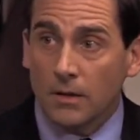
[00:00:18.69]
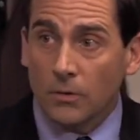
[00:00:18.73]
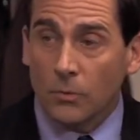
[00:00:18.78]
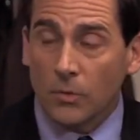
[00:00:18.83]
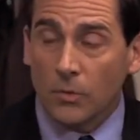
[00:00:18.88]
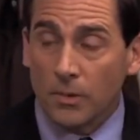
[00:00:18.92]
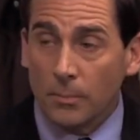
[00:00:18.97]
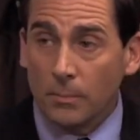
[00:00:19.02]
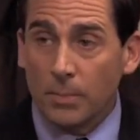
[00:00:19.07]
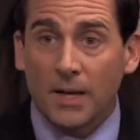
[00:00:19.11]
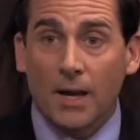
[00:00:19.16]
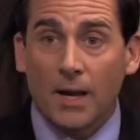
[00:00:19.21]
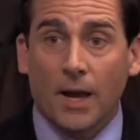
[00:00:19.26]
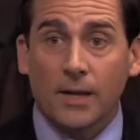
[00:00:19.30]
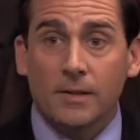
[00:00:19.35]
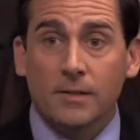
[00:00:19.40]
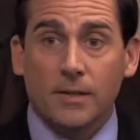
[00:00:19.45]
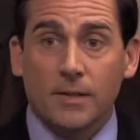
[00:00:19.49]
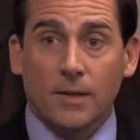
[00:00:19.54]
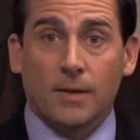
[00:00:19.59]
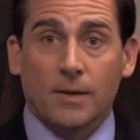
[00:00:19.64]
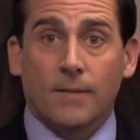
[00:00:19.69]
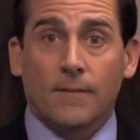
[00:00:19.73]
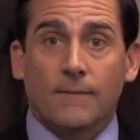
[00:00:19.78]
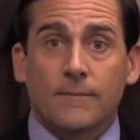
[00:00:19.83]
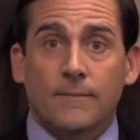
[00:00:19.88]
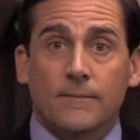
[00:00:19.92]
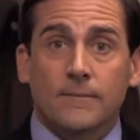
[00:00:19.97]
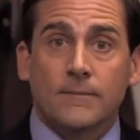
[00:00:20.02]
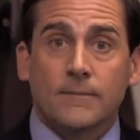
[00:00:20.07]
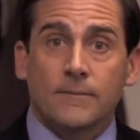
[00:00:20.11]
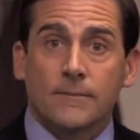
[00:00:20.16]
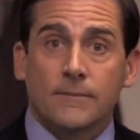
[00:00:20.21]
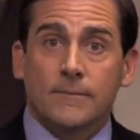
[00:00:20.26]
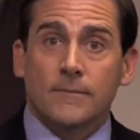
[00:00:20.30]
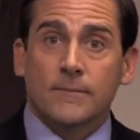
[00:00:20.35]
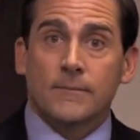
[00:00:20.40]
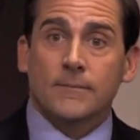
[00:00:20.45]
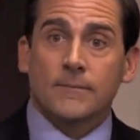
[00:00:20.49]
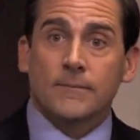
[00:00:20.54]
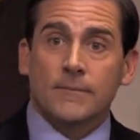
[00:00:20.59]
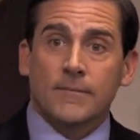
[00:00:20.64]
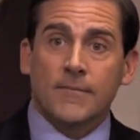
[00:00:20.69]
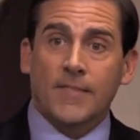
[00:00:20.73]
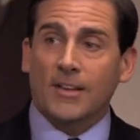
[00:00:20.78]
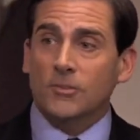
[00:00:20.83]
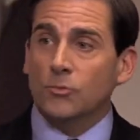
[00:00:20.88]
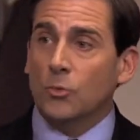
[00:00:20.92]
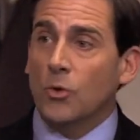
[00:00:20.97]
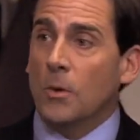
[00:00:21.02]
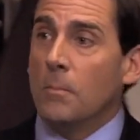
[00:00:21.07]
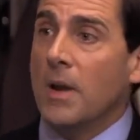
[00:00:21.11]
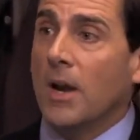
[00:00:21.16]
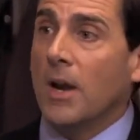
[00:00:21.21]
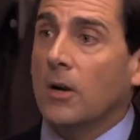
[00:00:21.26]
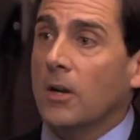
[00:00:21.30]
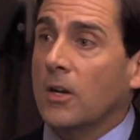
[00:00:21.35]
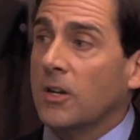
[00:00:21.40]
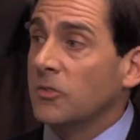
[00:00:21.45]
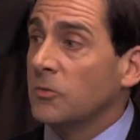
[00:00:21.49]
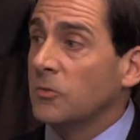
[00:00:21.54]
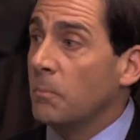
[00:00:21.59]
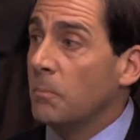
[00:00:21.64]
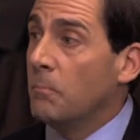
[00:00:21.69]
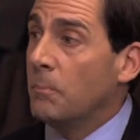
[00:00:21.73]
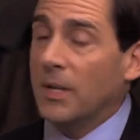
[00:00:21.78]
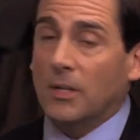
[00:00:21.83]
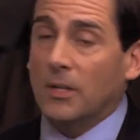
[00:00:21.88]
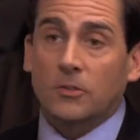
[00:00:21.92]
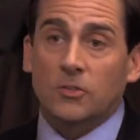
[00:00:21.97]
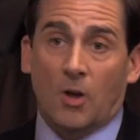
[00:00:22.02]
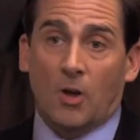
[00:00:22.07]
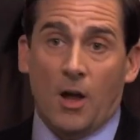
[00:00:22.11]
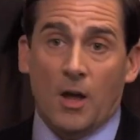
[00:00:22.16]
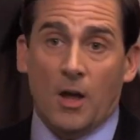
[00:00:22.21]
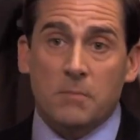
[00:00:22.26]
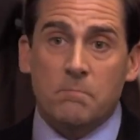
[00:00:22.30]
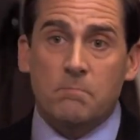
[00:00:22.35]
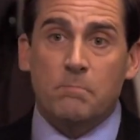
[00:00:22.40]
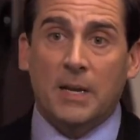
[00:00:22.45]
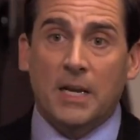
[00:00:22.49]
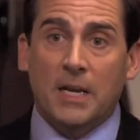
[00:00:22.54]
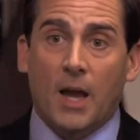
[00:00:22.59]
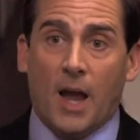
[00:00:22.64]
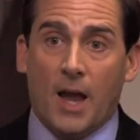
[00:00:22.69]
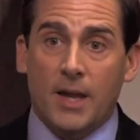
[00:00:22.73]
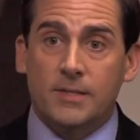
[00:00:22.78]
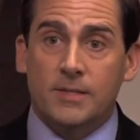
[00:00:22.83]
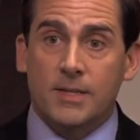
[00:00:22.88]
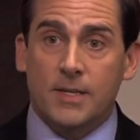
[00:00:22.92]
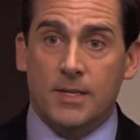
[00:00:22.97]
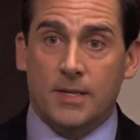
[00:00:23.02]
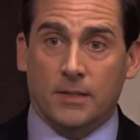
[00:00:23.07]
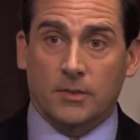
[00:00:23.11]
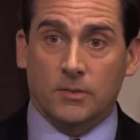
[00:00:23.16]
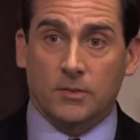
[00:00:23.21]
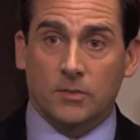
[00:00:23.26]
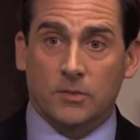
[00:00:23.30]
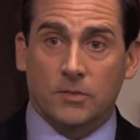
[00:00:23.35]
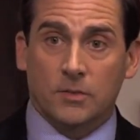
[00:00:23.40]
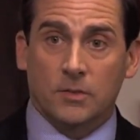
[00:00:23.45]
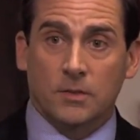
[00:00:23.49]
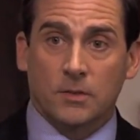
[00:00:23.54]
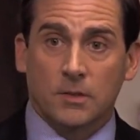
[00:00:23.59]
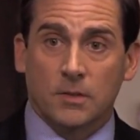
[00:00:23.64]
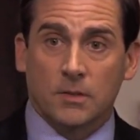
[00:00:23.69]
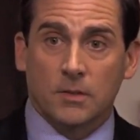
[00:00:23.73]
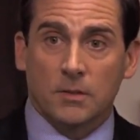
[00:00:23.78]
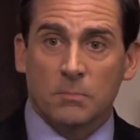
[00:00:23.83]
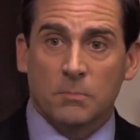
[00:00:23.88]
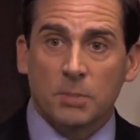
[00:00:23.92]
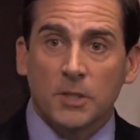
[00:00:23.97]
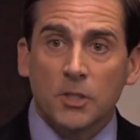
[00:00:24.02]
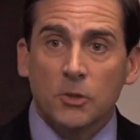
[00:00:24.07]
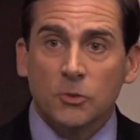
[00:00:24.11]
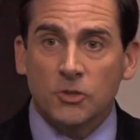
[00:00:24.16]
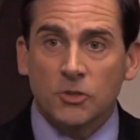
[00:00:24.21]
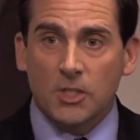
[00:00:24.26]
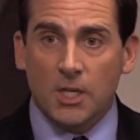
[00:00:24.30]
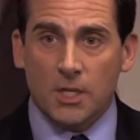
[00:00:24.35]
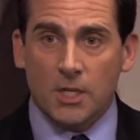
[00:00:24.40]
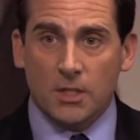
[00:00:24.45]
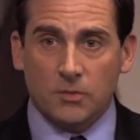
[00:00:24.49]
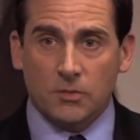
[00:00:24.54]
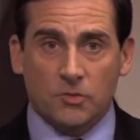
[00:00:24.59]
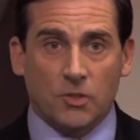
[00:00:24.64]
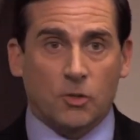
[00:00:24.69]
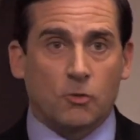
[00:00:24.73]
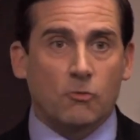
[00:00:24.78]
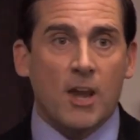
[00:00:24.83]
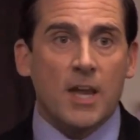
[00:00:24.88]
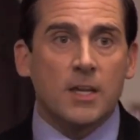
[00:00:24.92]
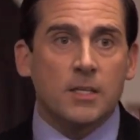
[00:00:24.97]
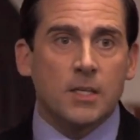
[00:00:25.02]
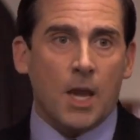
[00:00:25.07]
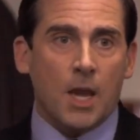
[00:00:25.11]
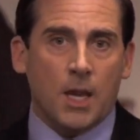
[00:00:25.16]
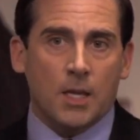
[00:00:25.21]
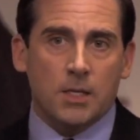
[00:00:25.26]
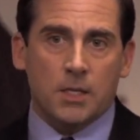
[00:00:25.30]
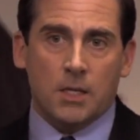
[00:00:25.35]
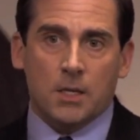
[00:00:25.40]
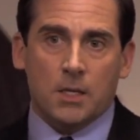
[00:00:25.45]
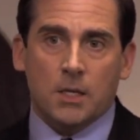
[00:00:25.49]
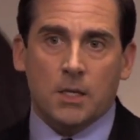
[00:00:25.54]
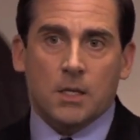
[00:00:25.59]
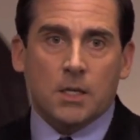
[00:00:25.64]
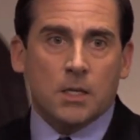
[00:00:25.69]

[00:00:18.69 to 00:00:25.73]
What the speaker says: With a big idea. That's what America's built on. Big ideas. Blue jeans. The Grand Canyon.